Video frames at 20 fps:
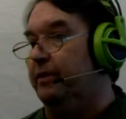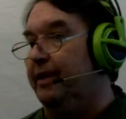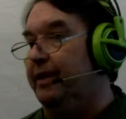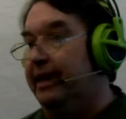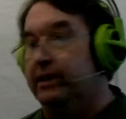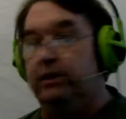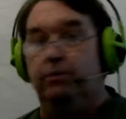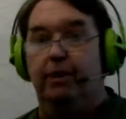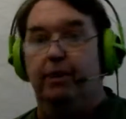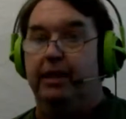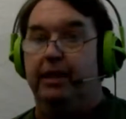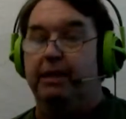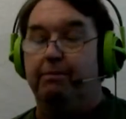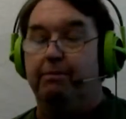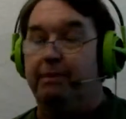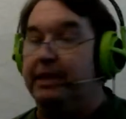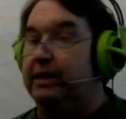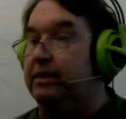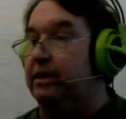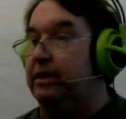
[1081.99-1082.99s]
That's why he
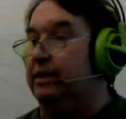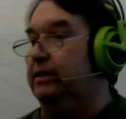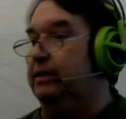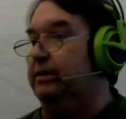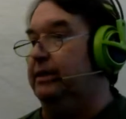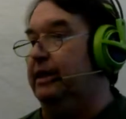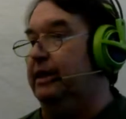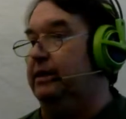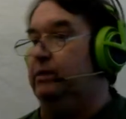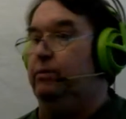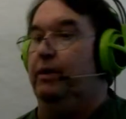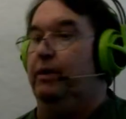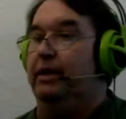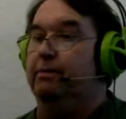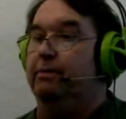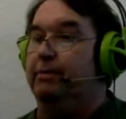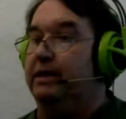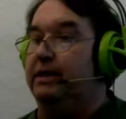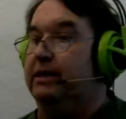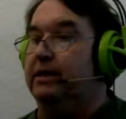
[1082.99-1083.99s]
beat us. That's why
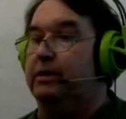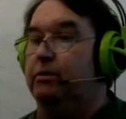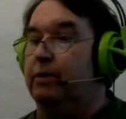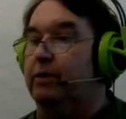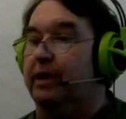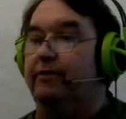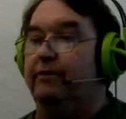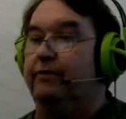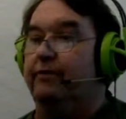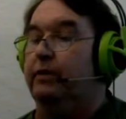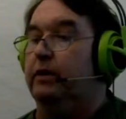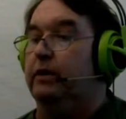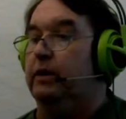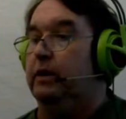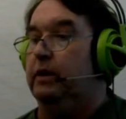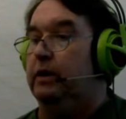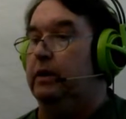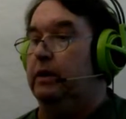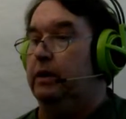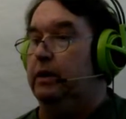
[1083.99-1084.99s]
he beat his wife,
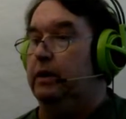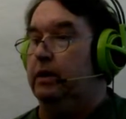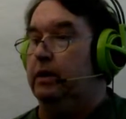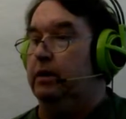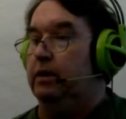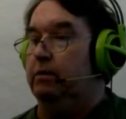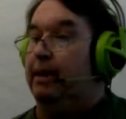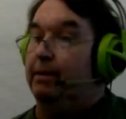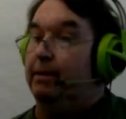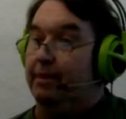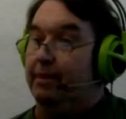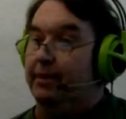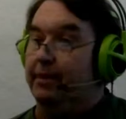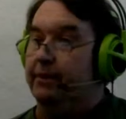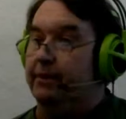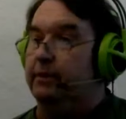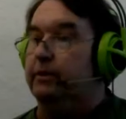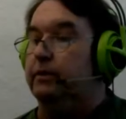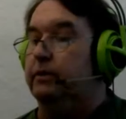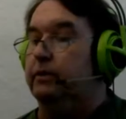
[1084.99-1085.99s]
my
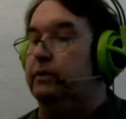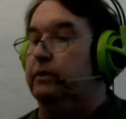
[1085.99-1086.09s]
mother.